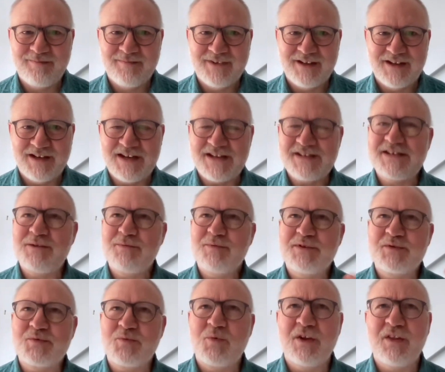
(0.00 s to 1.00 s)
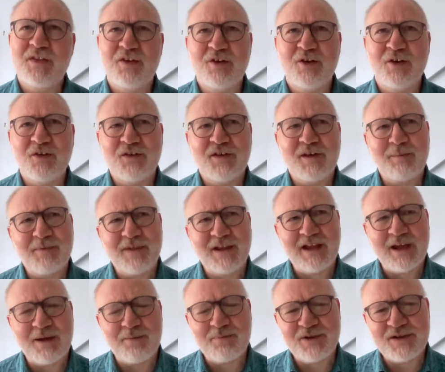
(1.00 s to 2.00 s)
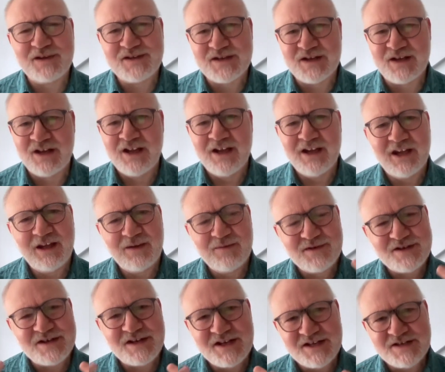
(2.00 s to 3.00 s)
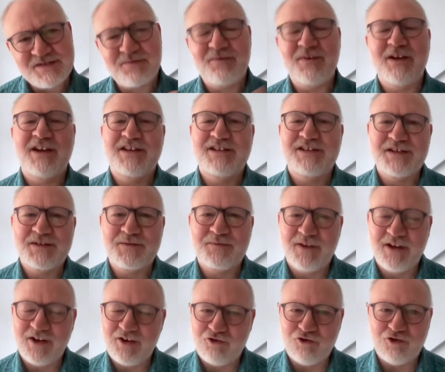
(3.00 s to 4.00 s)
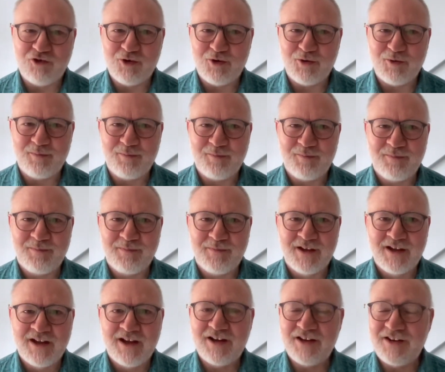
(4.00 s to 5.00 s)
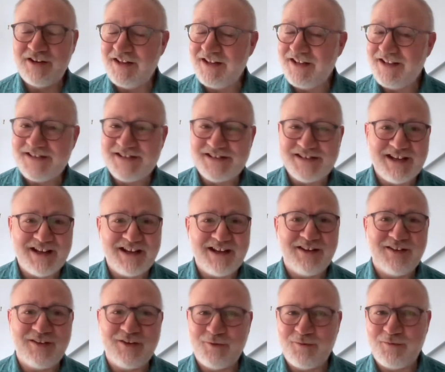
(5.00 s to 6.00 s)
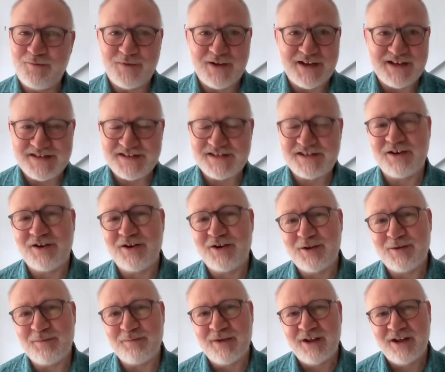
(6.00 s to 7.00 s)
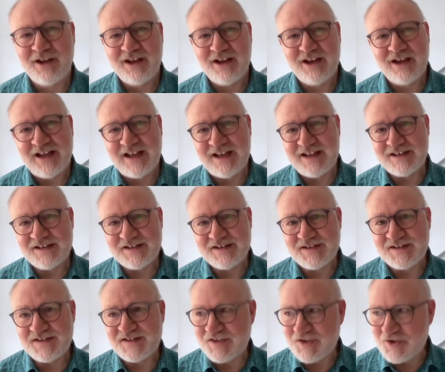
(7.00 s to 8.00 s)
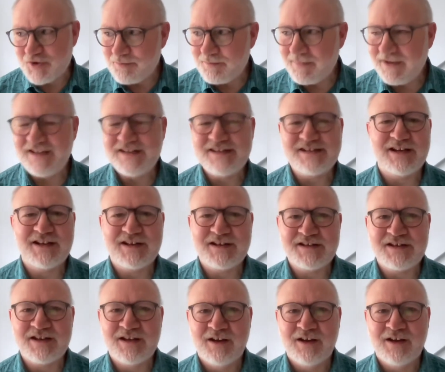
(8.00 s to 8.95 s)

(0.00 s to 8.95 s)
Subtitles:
And as he was with God, something happened to even to his face shone. And in these days of FaceTime and Zoom meetings,